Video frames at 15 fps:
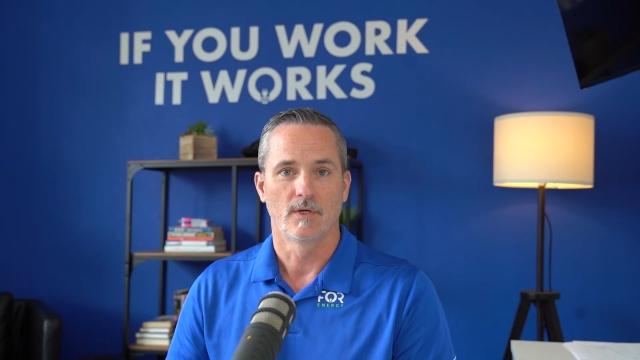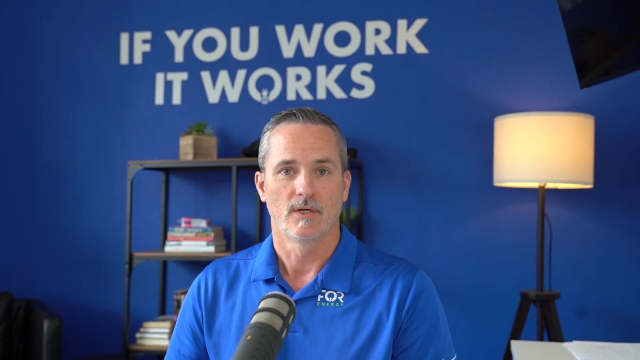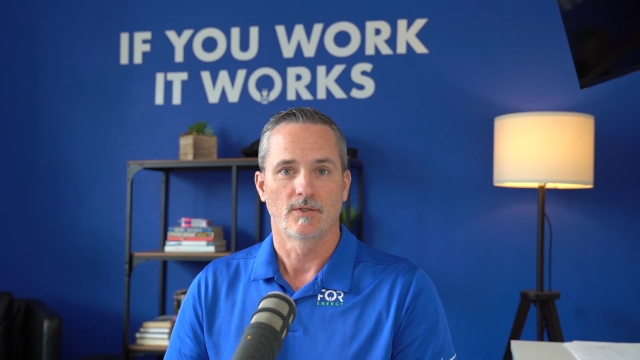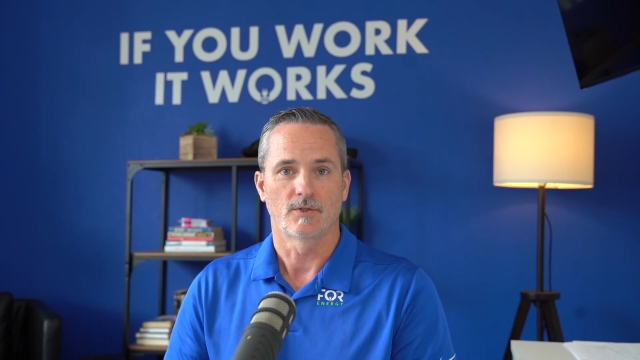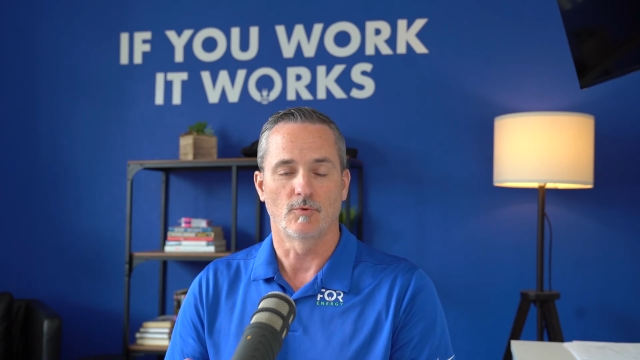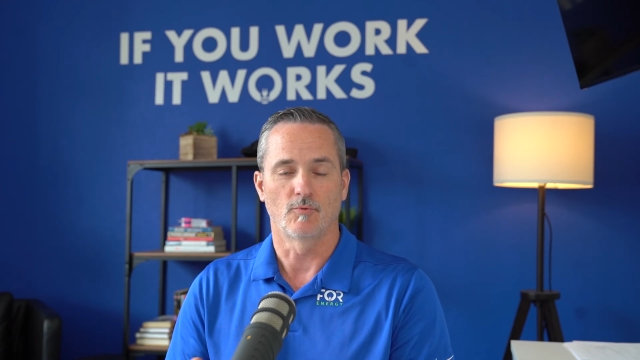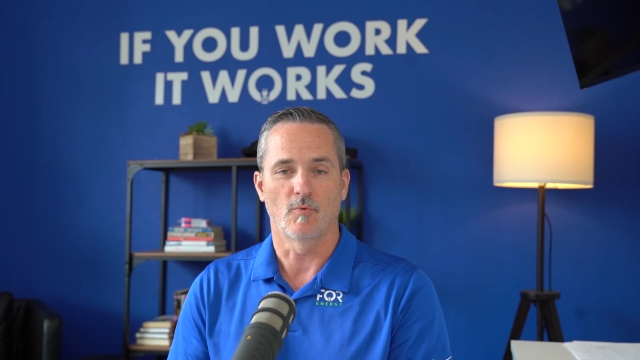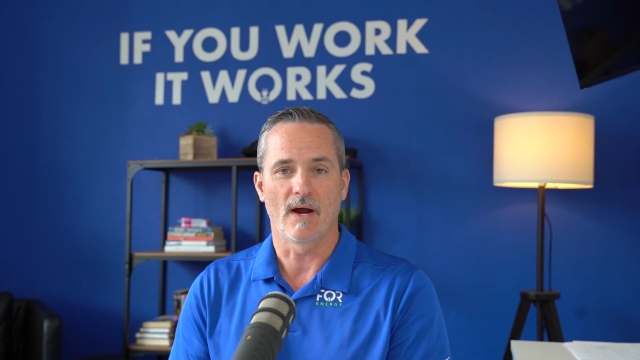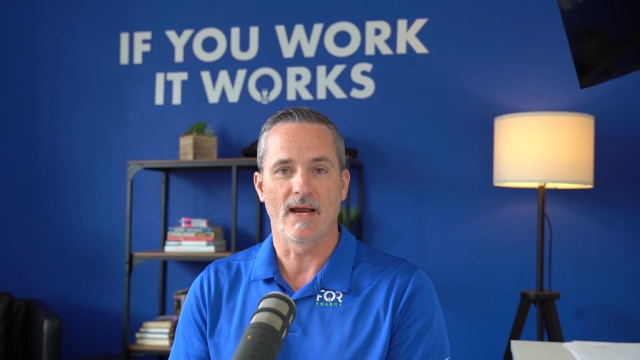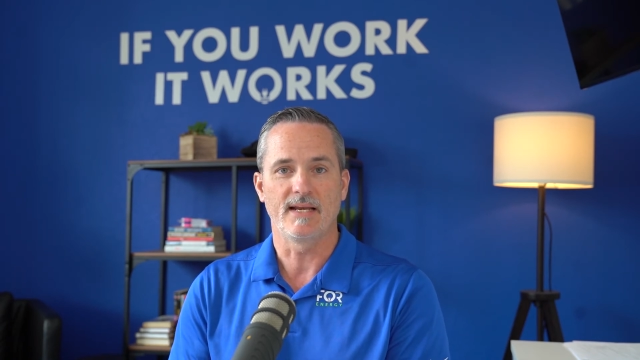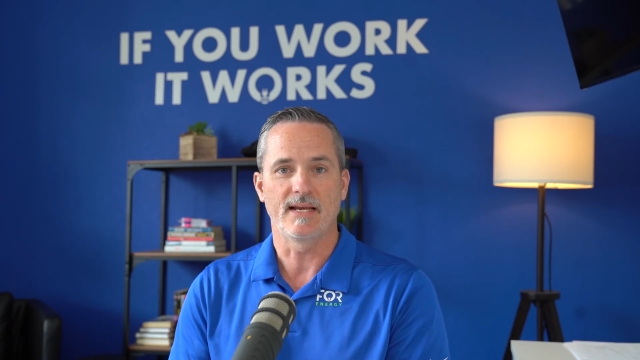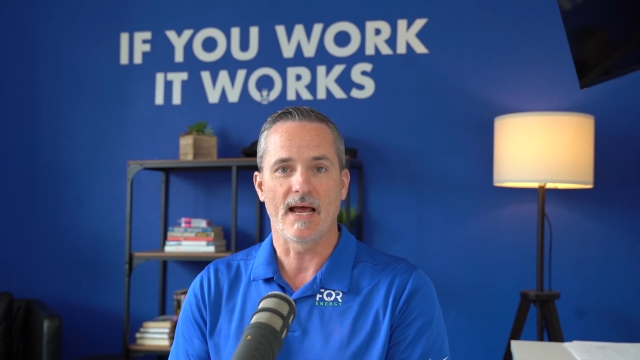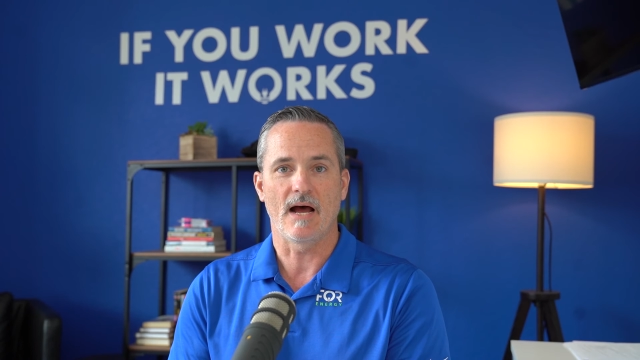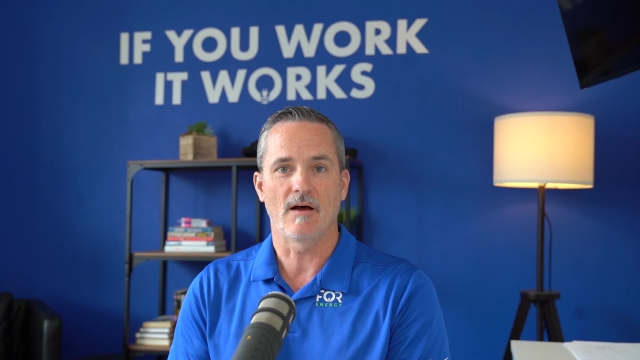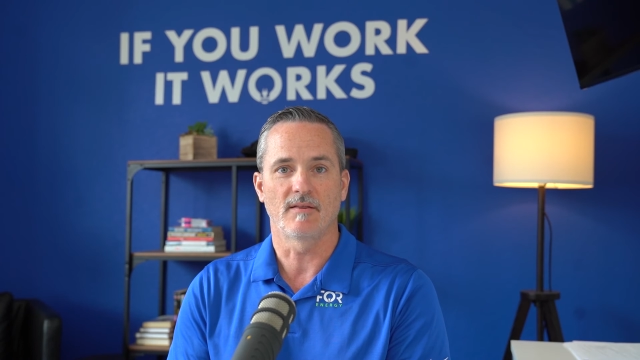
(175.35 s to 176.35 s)
So right
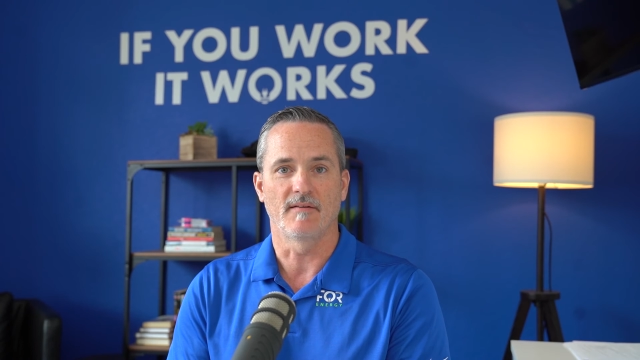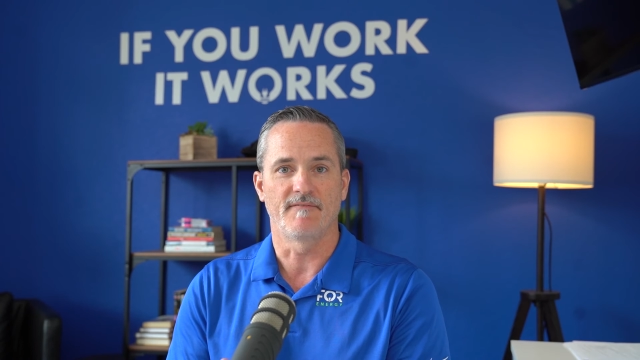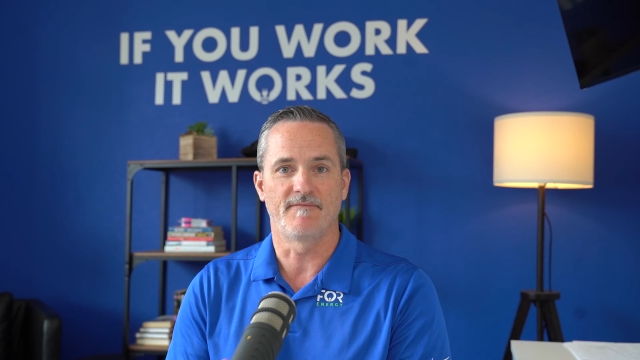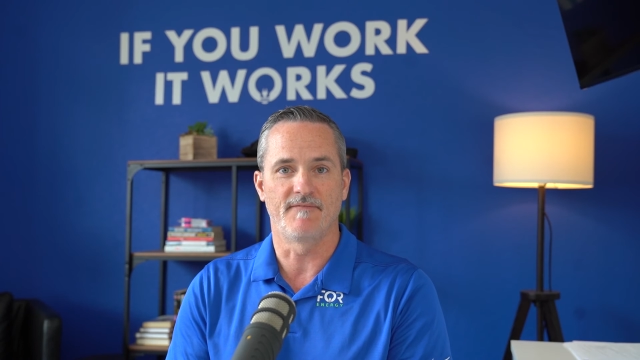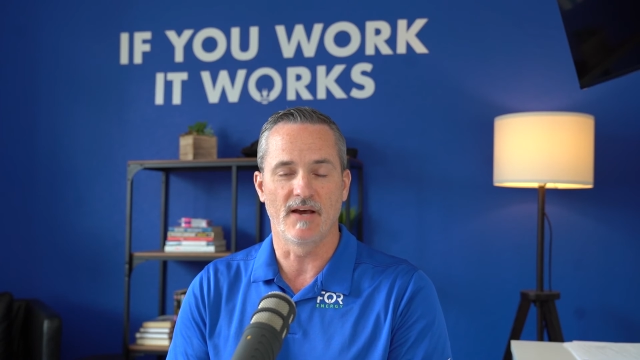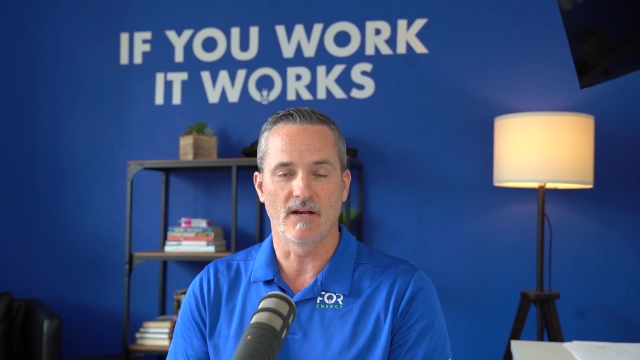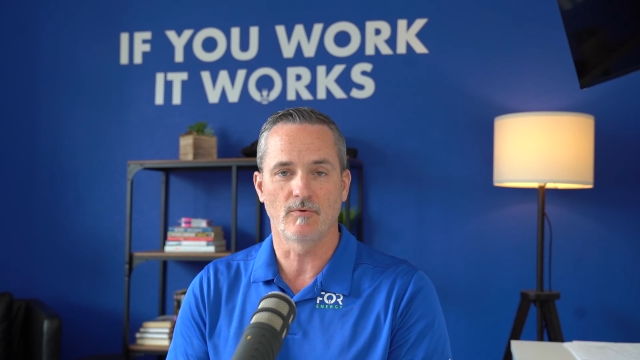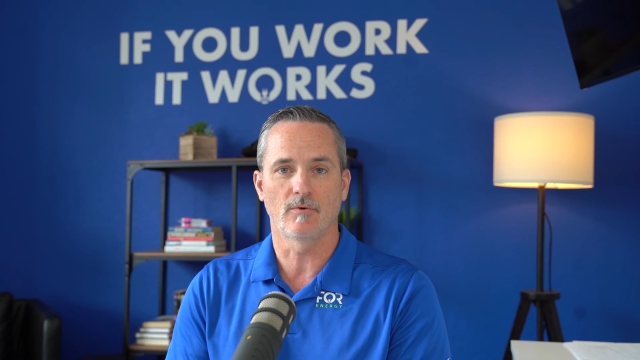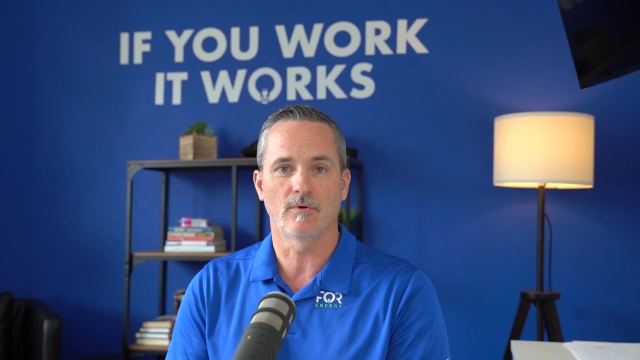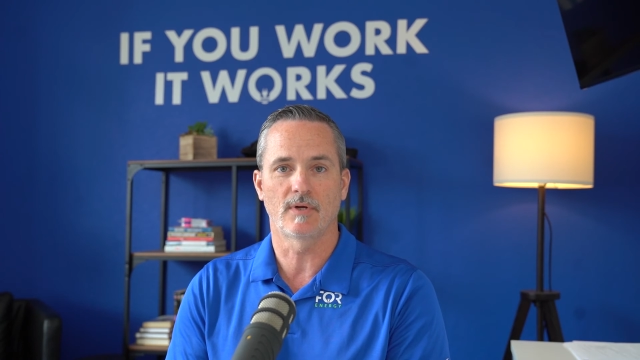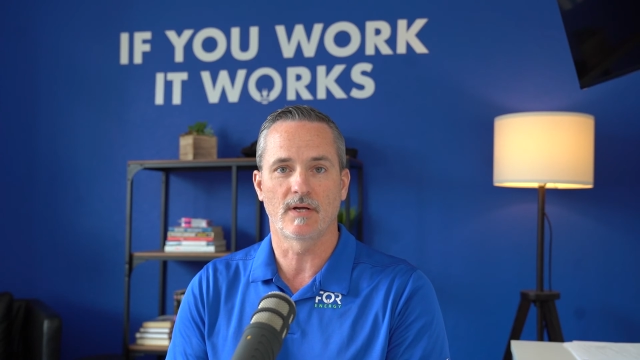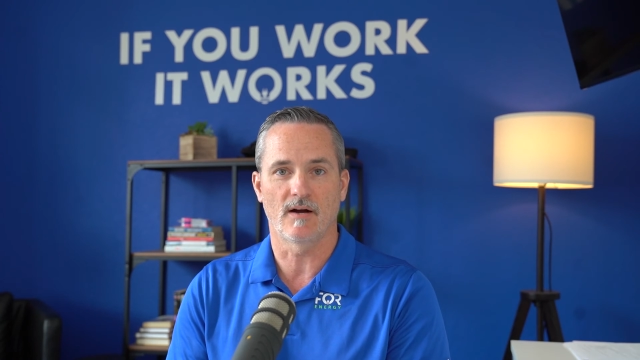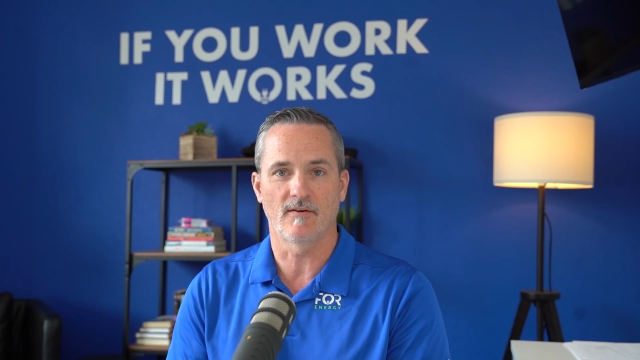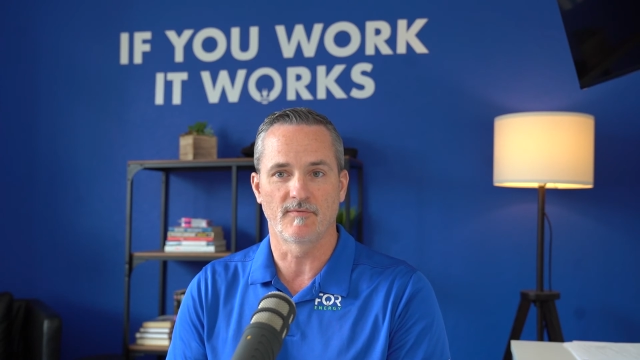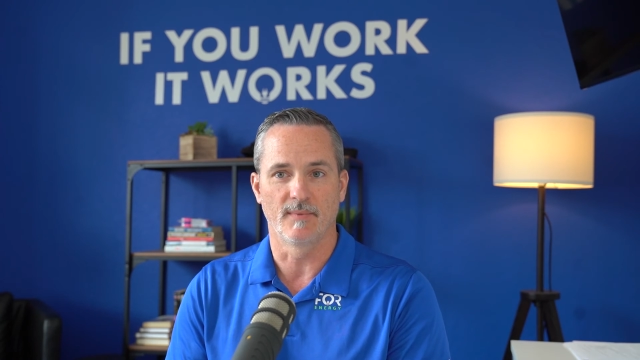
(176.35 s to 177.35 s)
now, the federal
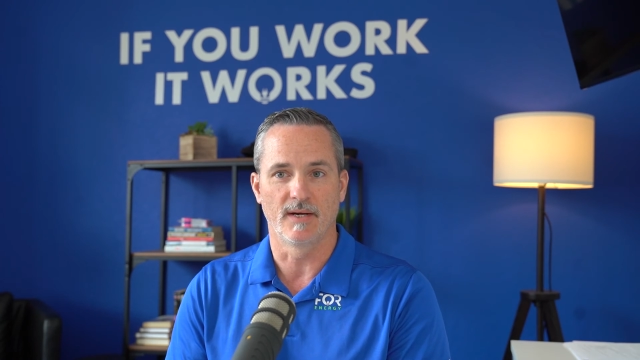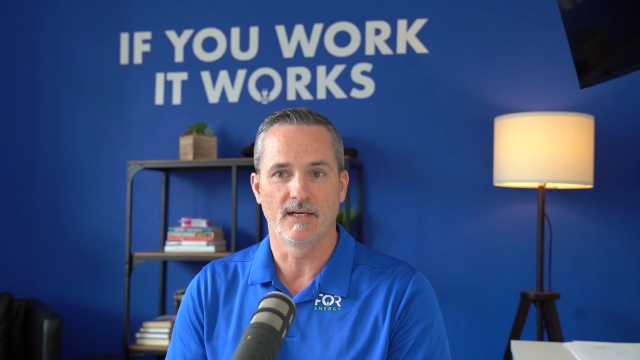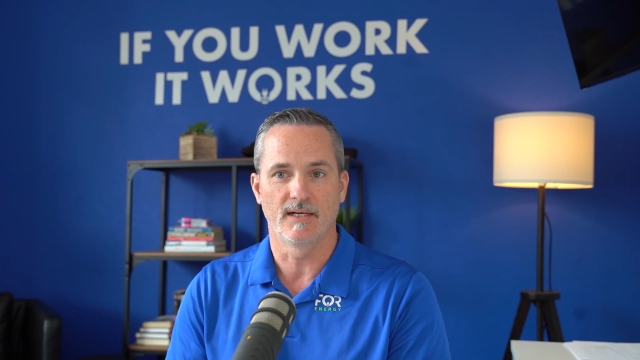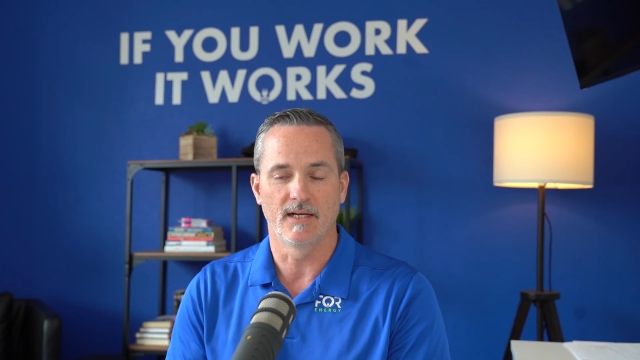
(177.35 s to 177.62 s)
government